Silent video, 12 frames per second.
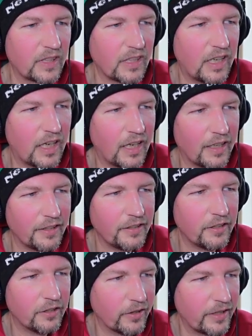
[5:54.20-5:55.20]

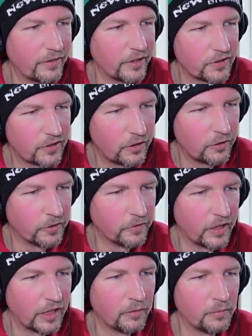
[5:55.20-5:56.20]
Having a secure
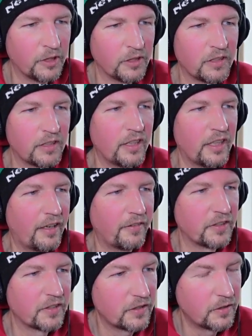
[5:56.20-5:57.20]
environment,
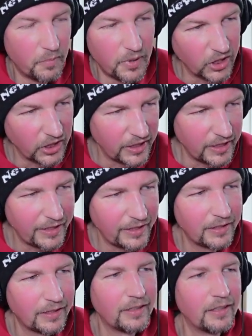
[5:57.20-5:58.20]
having
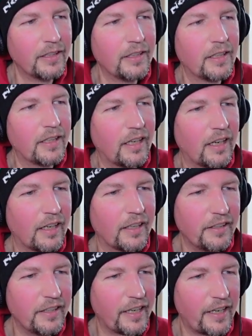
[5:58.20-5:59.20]
stability,
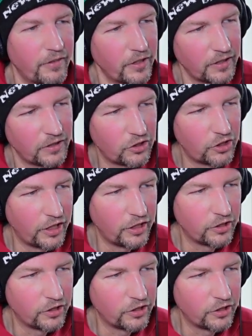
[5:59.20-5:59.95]
not having things change